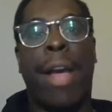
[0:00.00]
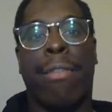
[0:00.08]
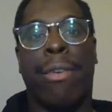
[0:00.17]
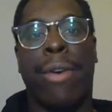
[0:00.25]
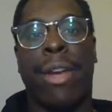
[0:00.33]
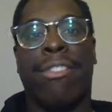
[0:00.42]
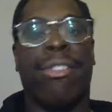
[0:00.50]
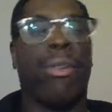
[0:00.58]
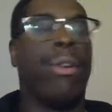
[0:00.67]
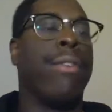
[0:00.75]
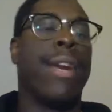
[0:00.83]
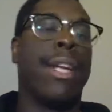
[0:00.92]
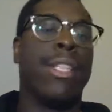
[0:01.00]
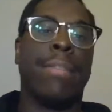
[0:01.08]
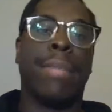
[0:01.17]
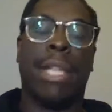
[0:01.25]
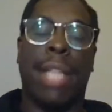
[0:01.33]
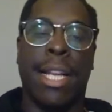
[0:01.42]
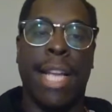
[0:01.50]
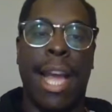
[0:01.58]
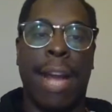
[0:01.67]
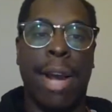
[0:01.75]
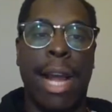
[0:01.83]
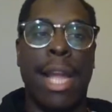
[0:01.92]
Everest or freaking something like
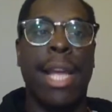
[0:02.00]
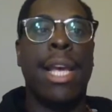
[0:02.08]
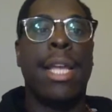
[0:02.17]
that, right?